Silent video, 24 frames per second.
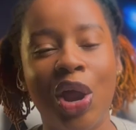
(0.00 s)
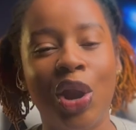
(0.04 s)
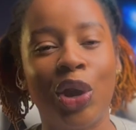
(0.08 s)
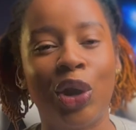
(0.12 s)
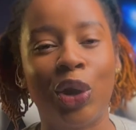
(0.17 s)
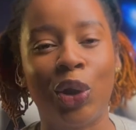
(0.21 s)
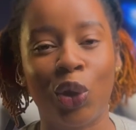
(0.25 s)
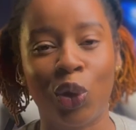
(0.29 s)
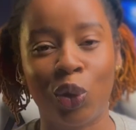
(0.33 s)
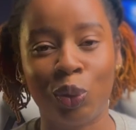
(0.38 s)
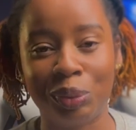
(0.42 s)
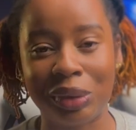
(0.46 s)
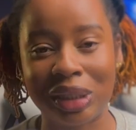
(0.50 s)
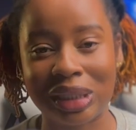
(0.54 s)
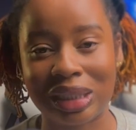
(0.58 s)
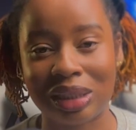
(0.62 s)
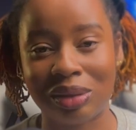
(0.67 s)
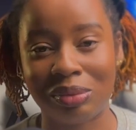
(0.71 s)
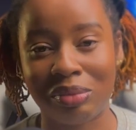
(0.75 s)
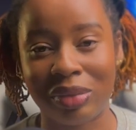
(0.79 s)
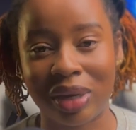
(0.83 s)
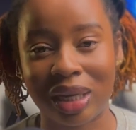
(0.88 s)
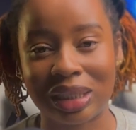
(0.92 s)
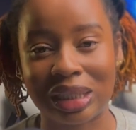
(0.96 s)
no
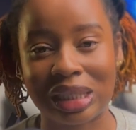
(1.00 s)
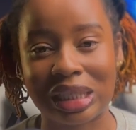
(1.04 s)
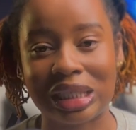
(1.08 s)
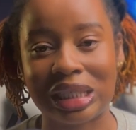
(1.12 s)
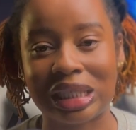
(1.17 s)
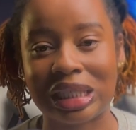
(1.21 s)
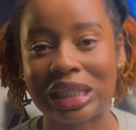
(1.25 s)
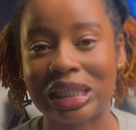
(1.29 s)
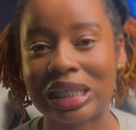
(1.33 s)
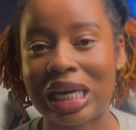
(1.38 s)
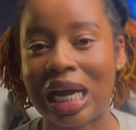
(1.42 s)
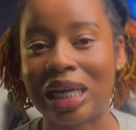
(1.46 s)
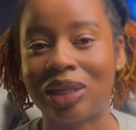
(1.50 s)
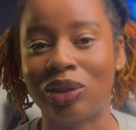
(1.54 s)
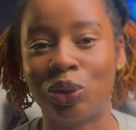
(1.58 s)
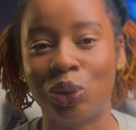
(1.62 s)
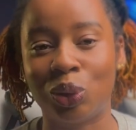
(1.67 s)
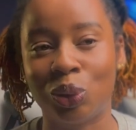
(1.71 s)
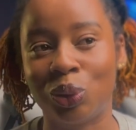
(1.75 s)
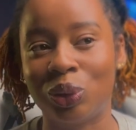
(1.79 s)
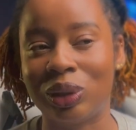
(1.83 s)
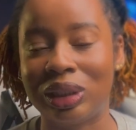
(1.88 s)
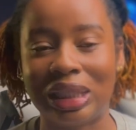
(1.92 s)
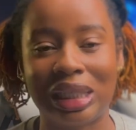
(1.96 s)
missing messages, and
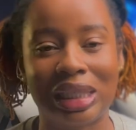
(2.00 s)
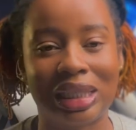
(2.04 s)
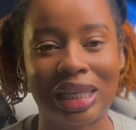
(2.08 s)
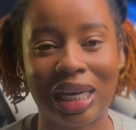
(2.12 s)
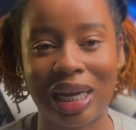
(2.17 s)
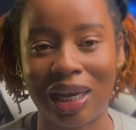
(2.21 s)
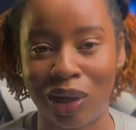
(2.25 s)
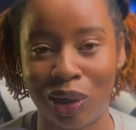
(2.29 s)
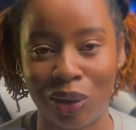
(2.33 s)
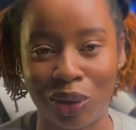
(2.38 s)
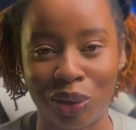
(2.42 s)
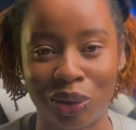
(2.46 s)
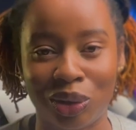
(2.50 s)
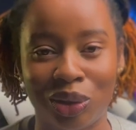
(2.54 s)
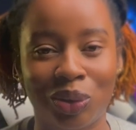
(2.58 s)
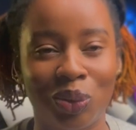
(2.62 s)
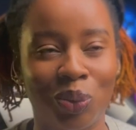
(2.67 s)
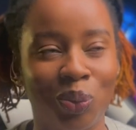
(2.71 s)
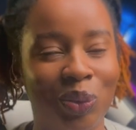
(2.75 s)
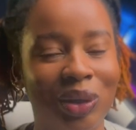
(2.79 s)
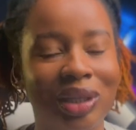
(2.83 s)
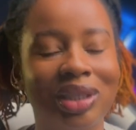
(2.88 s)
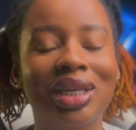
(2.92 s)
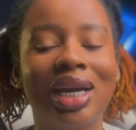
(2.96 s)
no data loss,
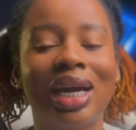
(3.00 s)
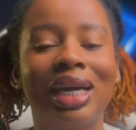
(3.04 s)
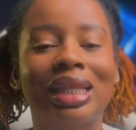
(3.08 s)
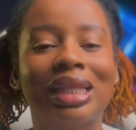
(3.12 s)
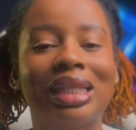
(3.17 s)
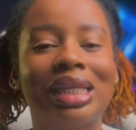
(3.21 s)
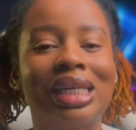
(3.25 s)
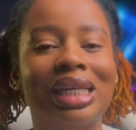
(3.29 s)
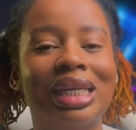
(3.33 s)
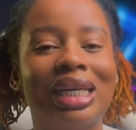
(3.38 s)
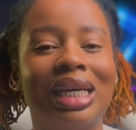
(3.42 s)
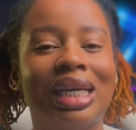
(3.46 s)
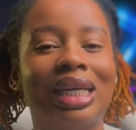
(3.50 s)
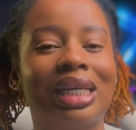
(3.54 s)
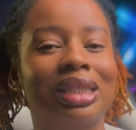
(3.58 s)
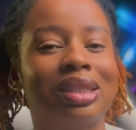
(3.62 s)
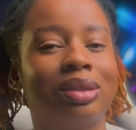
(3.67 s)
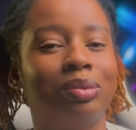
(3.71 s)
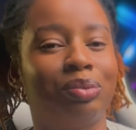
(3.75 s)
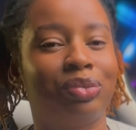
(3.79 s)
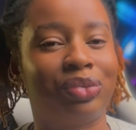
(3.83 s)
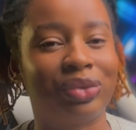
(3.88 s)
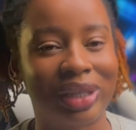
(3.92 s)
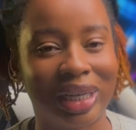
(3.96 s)
which I think is
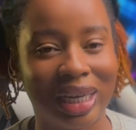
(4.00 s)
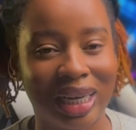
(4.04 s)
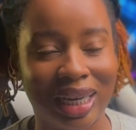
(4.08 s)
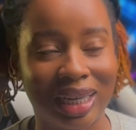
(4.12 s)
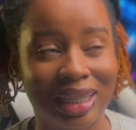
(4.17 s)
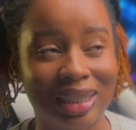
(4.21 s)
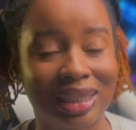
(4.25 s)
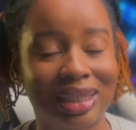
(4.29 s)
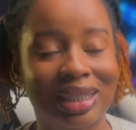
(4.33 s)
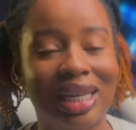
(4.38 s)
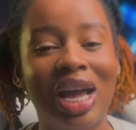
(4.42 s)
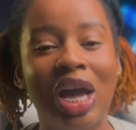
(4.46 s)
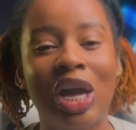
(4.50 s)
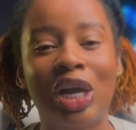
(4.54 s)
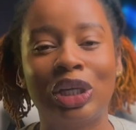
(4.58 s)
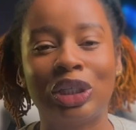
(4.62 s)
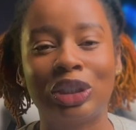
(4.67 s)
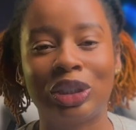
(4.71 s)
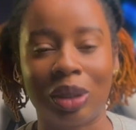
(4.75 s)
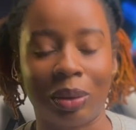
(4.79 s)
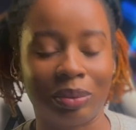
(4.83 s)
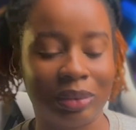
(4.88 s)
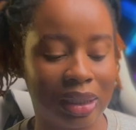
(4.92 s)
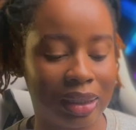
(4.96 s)
brilliant.
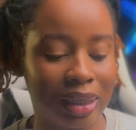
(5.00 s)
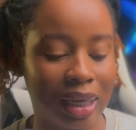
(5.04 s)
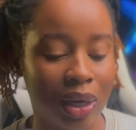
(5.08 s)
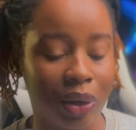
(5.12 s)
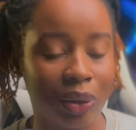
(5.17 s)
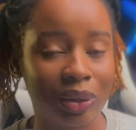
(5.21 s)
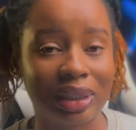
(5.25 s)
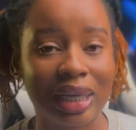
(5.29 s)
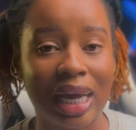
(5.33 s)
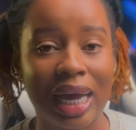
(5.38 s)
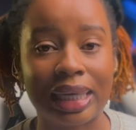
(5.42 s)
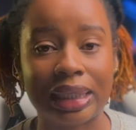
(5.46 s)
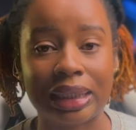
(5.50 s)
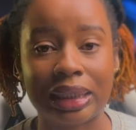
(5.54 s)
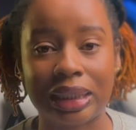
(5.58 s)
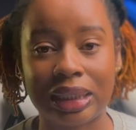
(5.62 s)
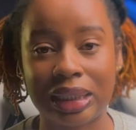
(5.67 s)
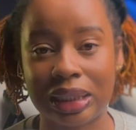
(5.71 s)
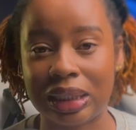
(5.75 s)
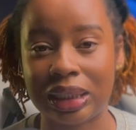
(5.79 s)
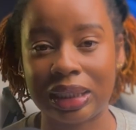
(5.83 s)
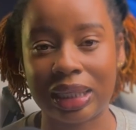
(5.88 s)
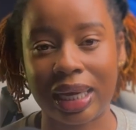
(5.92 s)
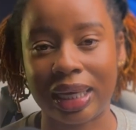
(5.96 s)
Something else I
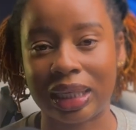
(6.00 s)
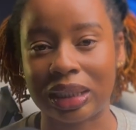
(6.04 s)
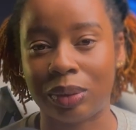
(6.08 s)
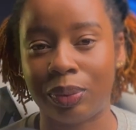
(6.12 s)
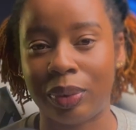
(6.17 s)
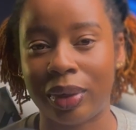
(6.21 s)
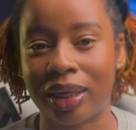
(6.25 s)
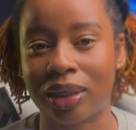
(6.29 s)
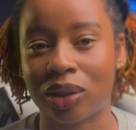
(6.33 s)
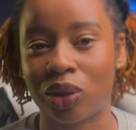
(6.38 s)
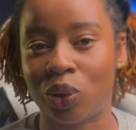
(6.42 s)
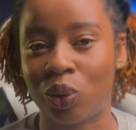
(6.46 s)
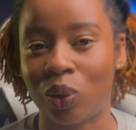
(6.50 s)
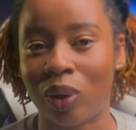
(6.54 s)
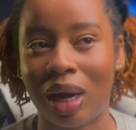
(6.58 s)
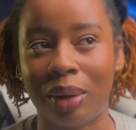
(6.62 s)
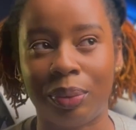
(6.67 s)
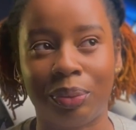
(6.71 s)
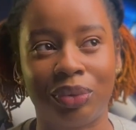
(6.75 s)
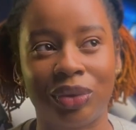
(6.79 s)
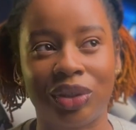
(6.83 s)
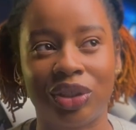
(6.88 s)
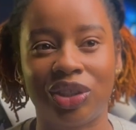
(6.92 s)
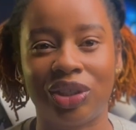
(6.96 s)
didn't expect to
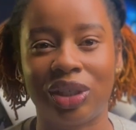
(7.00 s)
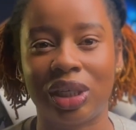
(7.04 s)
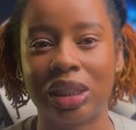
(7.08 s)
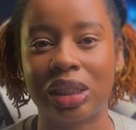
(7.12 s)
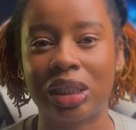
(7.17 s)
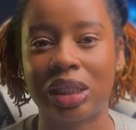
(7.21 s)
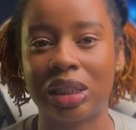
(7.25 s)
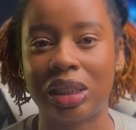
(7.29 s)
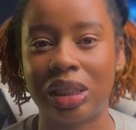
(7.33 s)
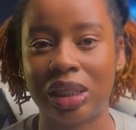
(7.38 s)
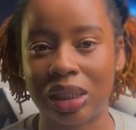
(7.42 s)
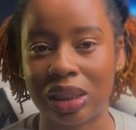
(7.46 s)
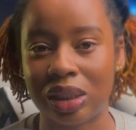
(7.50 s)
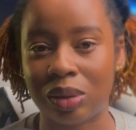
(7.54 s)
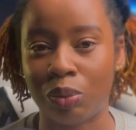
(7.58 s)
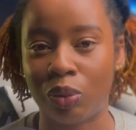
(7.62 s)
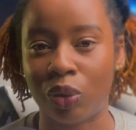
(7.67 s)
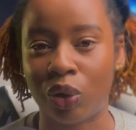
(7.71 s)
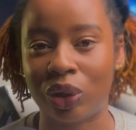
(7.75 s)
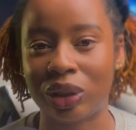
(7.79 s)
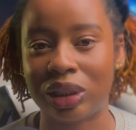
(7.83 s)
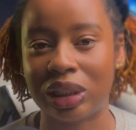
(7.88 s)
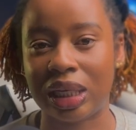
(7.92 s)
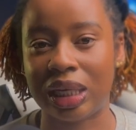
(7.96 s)
appreciate this
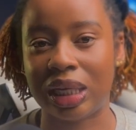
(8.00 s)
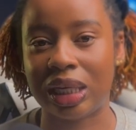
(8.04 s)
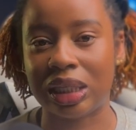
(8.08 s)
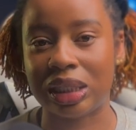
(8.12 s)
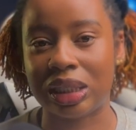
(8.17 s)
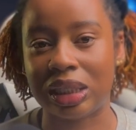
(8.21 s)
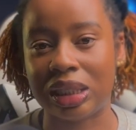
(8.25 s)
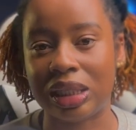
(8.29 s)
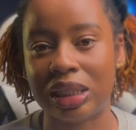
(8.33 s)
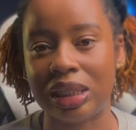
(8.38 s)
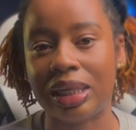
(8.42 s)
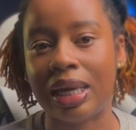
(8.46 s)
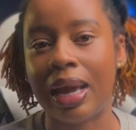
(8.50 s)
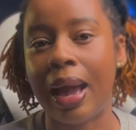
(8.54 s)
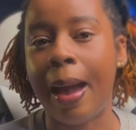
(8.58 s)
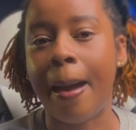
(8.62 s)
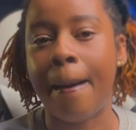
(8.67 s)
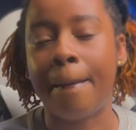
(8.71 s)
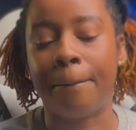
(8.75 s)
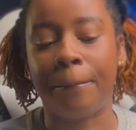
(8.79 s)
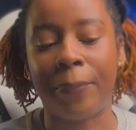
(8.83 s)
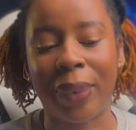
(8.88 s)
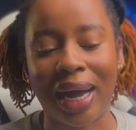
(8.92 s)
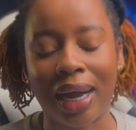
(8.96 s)
much is the
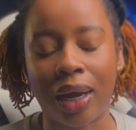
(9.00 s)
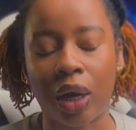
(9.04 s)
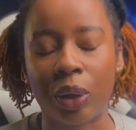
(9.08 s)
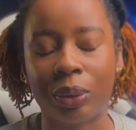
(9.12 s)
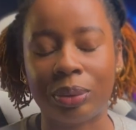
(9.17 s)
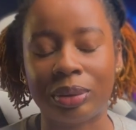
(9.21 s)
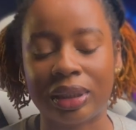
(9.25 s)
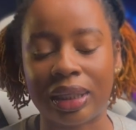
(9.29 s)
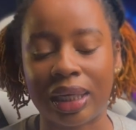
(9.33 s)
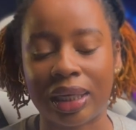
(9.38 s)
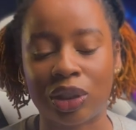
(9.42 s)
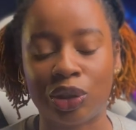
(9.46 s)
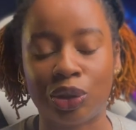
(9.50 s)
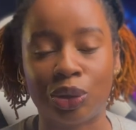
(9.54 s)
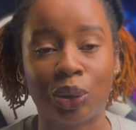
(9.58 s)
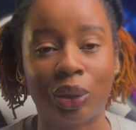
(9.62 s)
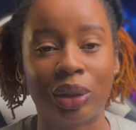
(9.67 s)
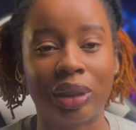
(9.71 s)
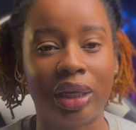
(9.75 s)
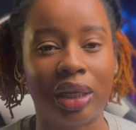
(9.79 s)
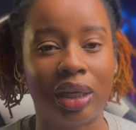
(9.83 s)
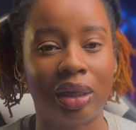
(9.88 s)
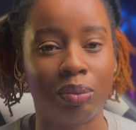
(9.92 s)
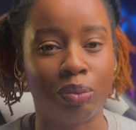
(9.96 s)
backup
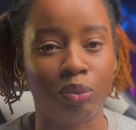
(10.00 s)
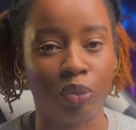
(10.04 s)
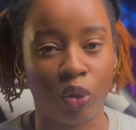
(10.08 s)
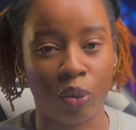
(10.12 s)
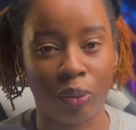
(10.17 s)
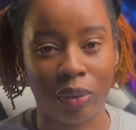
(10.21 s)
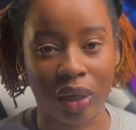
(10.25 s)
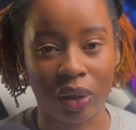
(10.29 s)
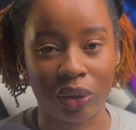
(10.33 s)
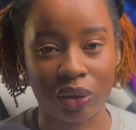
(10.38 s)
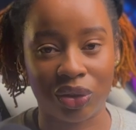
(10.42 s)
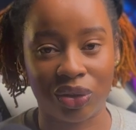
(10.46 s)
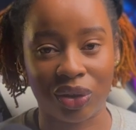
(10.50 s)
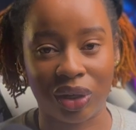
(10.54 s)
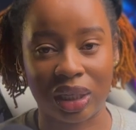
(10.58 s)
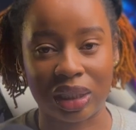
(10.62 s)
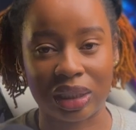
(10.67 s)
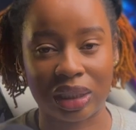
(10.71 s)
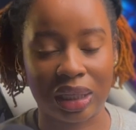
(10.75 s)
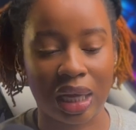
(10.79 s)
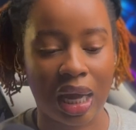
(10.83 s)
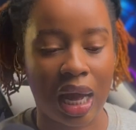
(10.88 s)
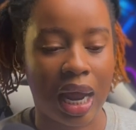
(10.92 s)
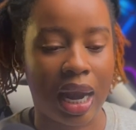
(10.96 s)
section in
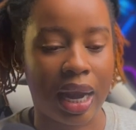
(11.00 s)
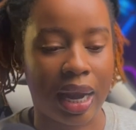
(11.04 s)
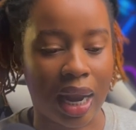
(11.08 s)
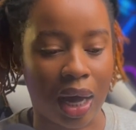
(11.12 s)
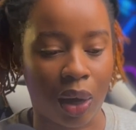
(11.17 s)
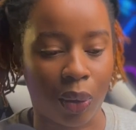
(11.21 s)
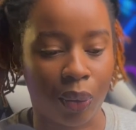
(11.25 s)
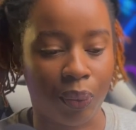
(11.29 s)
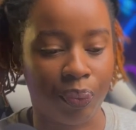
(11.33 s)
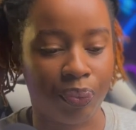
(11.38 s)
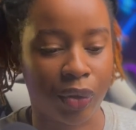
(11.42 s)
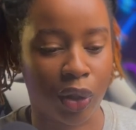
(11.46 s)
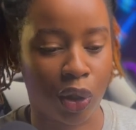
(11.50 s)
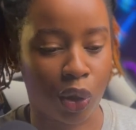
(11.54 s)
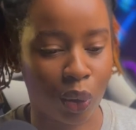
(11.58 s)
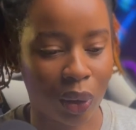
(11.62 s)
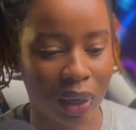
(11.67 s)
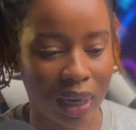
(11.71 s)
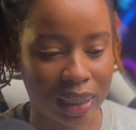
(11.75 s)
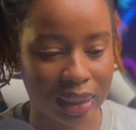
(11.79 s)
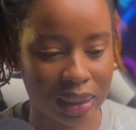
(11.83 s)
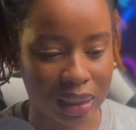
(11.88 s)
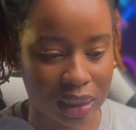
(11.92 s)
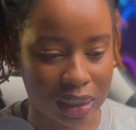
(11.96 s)
MobileTrans. Now, look
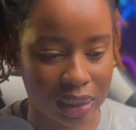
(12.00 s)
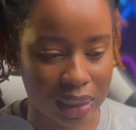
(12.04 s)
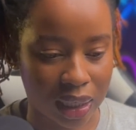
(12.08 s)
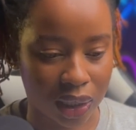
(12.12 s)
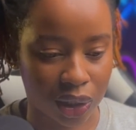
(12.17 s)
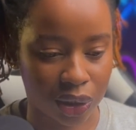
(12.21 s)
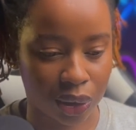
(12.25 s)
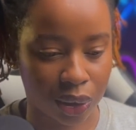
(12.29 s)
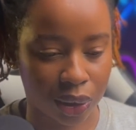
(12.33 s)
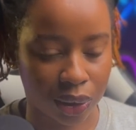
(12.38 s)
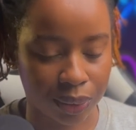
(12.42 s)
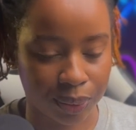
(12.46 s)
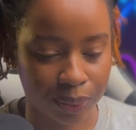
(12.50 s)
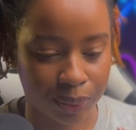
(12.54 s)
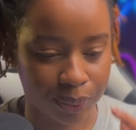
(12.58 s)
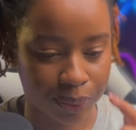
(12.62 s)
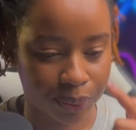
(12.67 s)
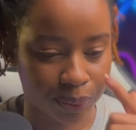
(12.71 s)
at this section.